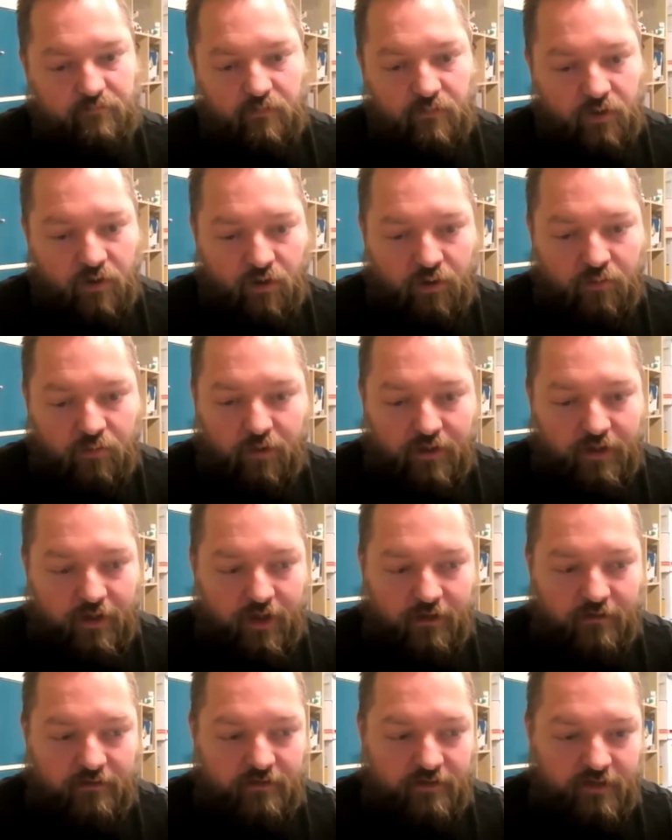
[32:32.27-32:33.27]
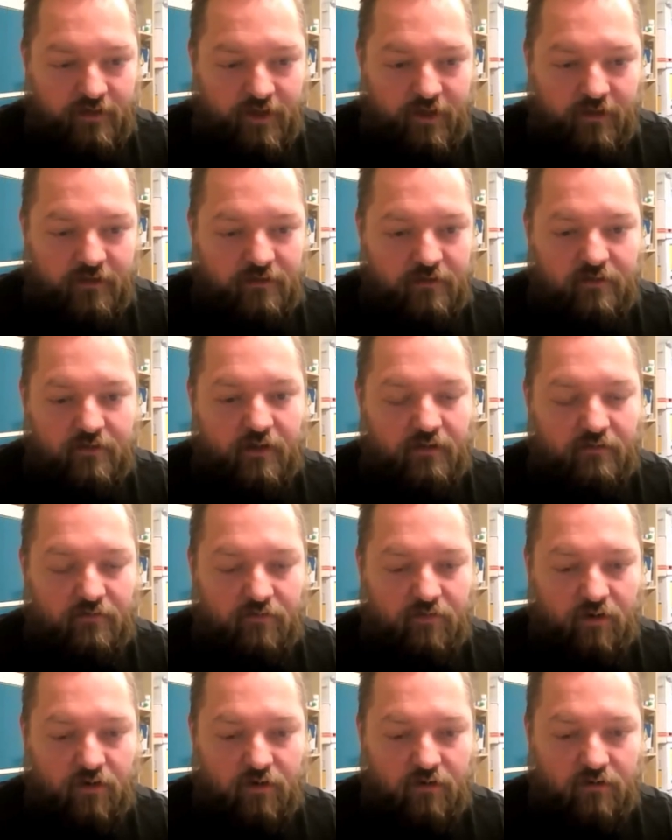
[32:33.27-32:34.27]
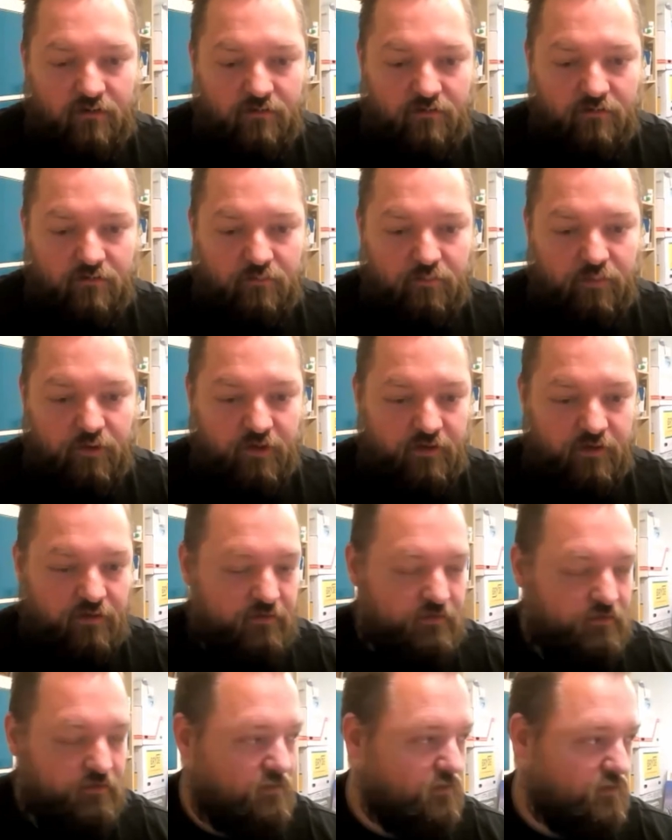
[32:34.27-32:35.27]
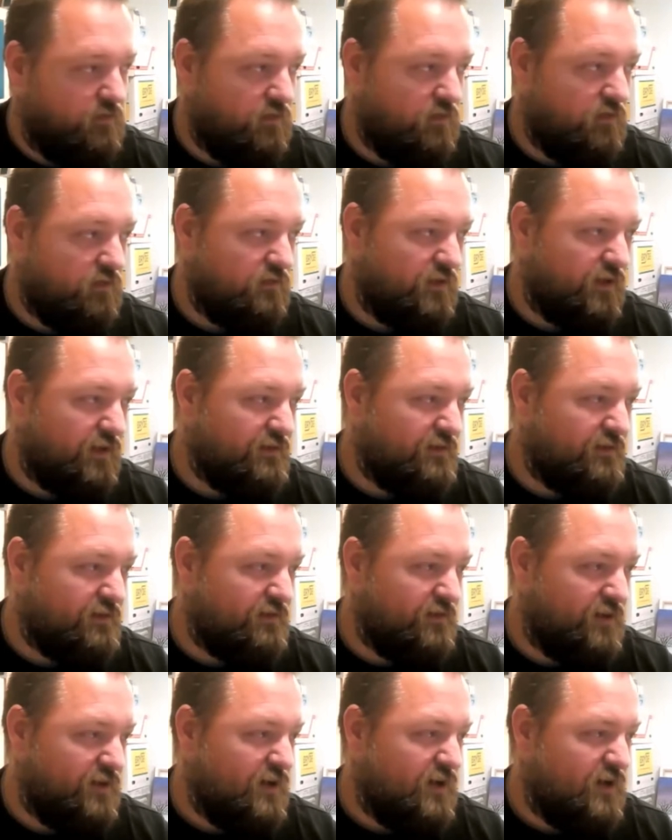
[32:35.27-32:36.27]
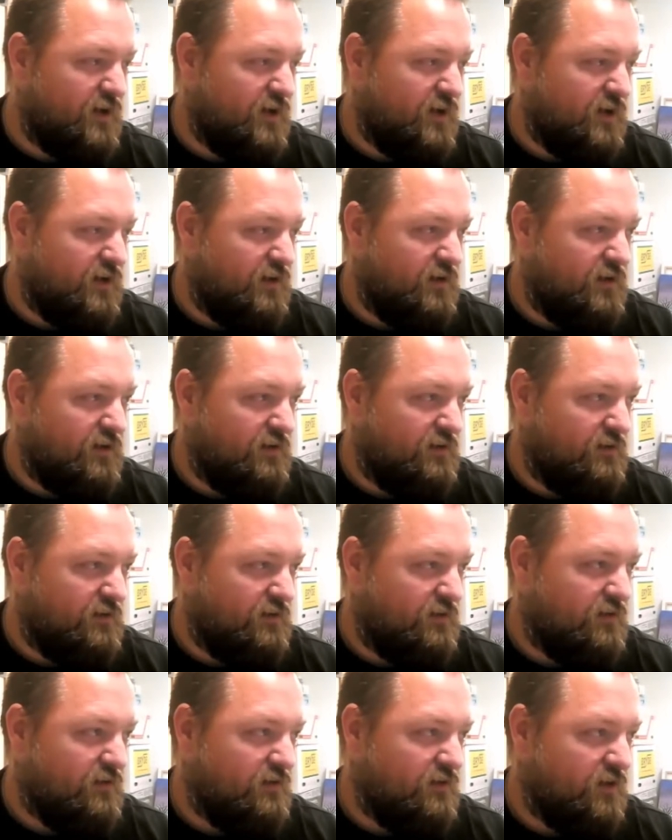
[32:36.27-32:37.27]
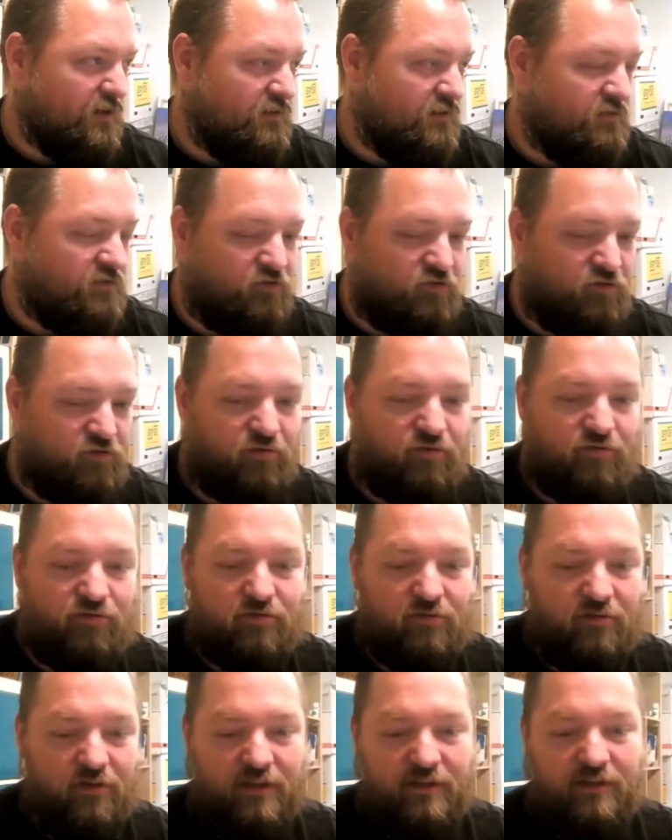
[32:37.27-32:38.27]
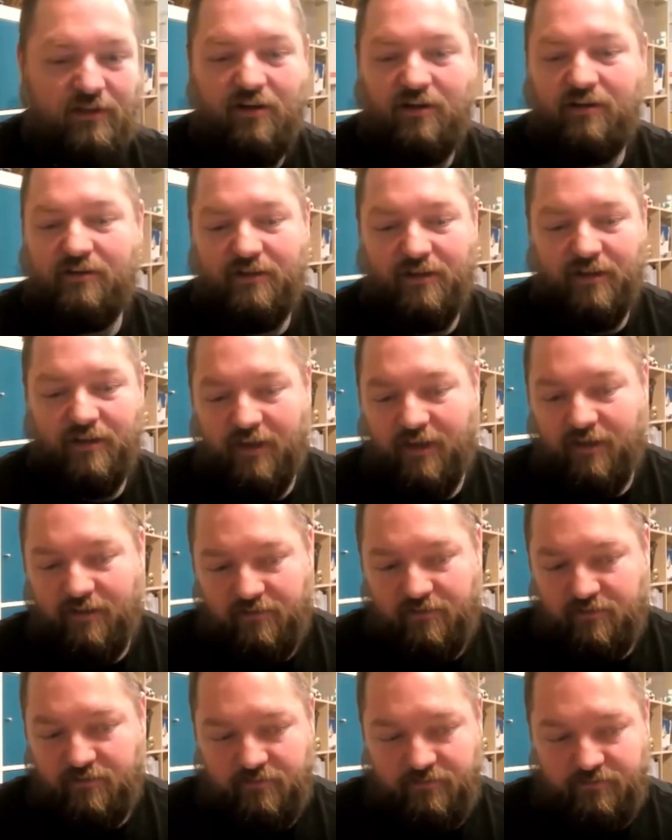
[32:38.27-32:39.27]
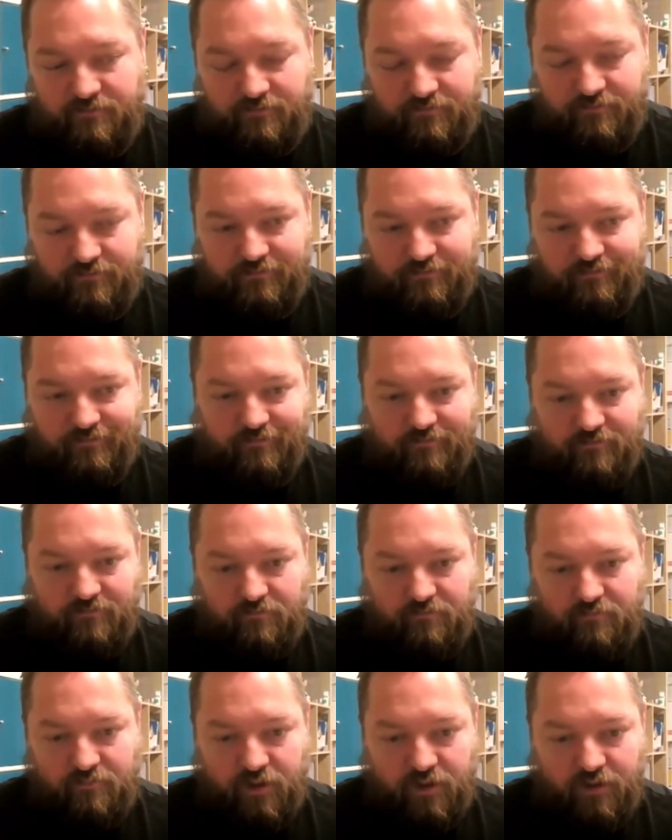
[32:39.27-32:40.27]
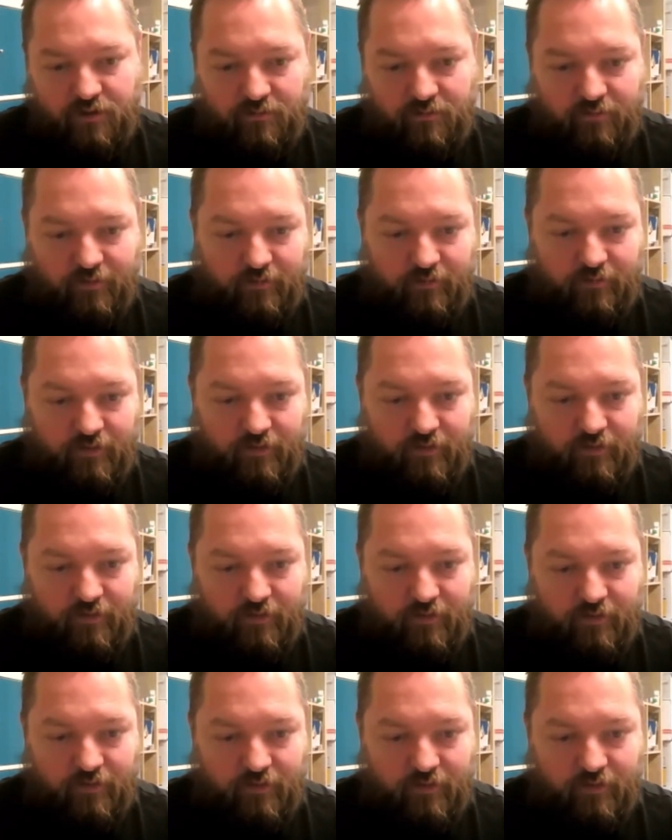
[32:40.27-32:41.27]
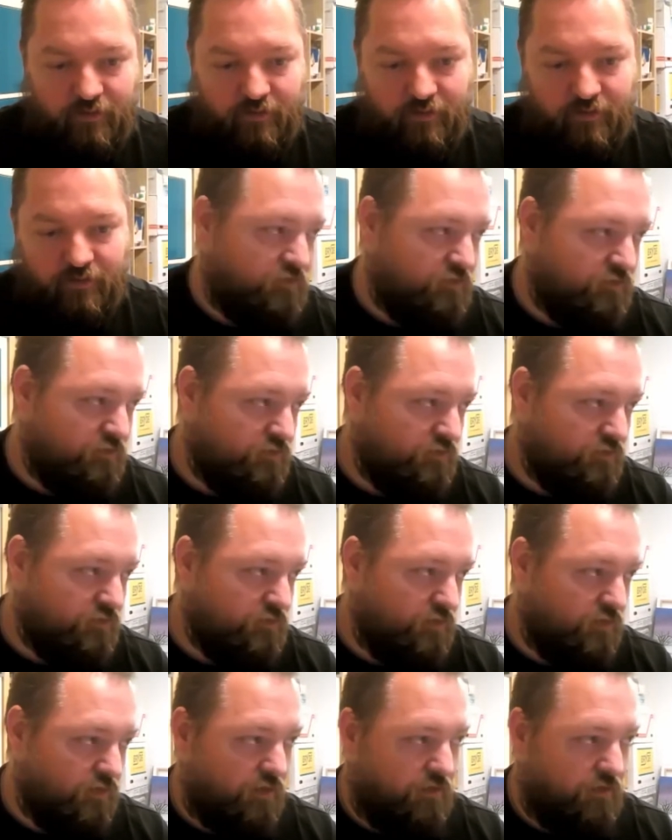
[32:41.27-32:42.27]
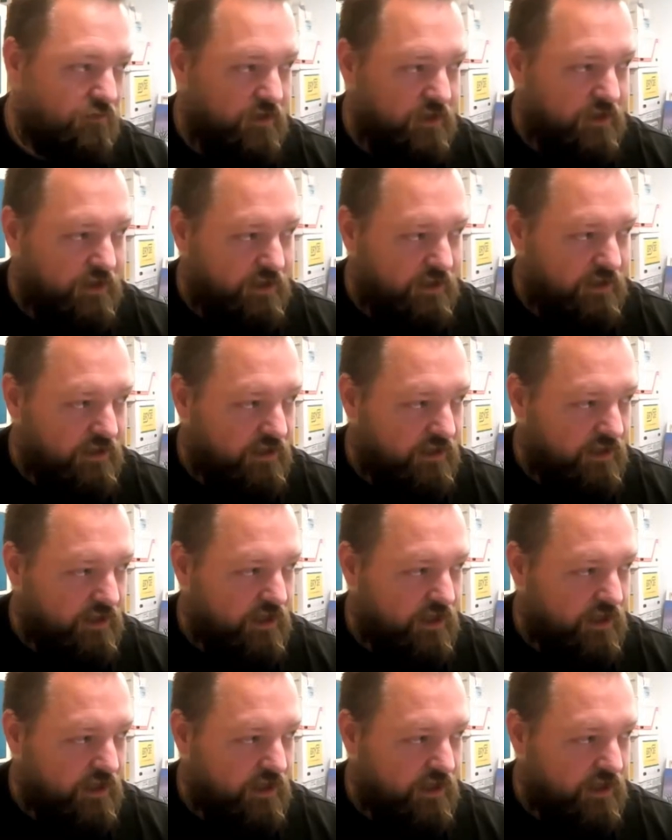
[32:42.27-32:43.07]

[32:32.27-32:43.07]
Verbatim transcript: Nobody actually gets that far because oh that's that's usually not the case because when we go to page 2 or 3